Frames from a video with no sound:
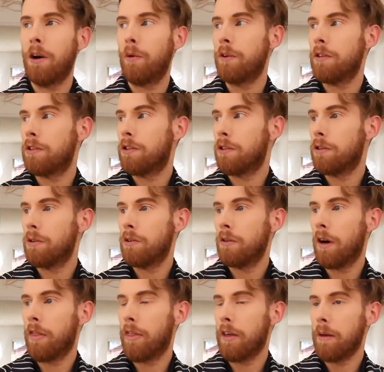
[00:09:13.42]
Going
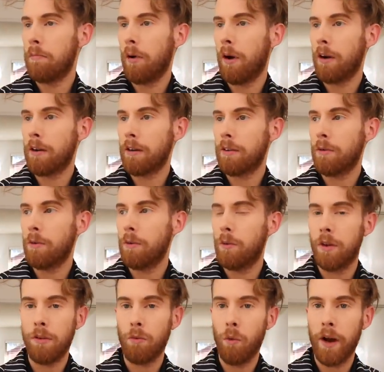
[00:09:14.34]
to a theme park
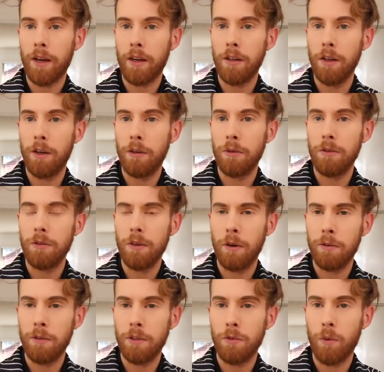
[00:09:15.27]
with wet clothes?
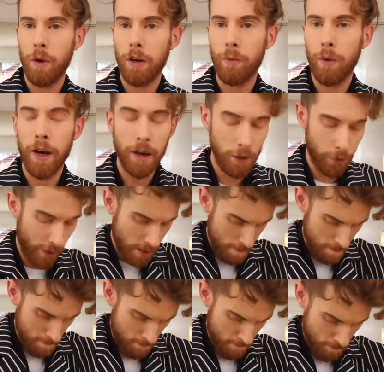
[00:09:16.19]
I was just wearing wet underwear.
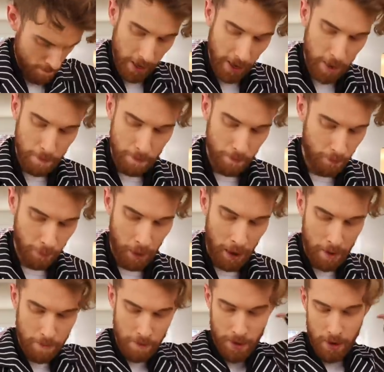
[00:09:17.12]
He
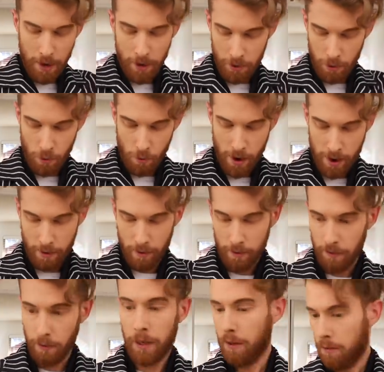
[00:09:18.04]
bought me underwear.
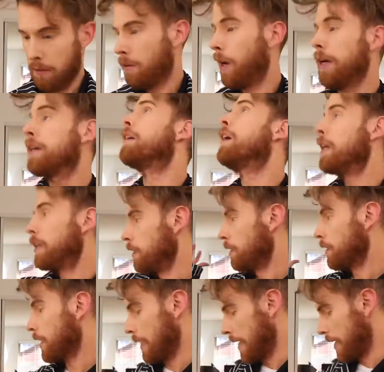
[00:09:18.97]
Hey,
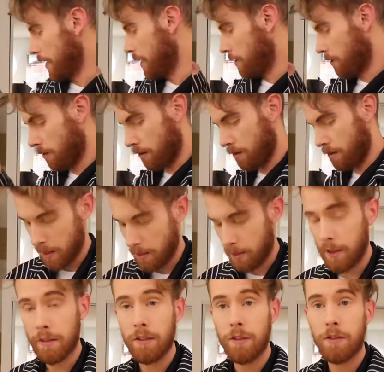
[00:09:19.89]
get out of here.
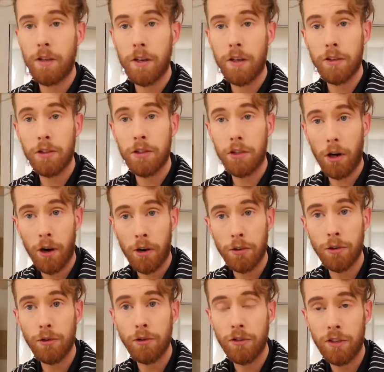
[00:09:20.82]
This is gonna
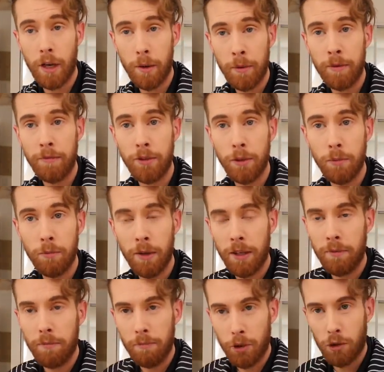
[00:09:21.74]
startle some of you,
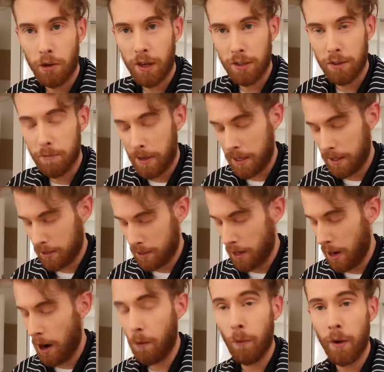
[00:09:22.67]
but trust me, it's
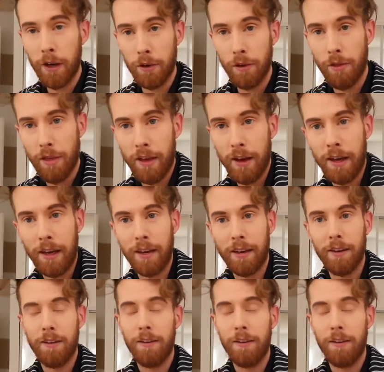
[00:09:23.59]
not what you think.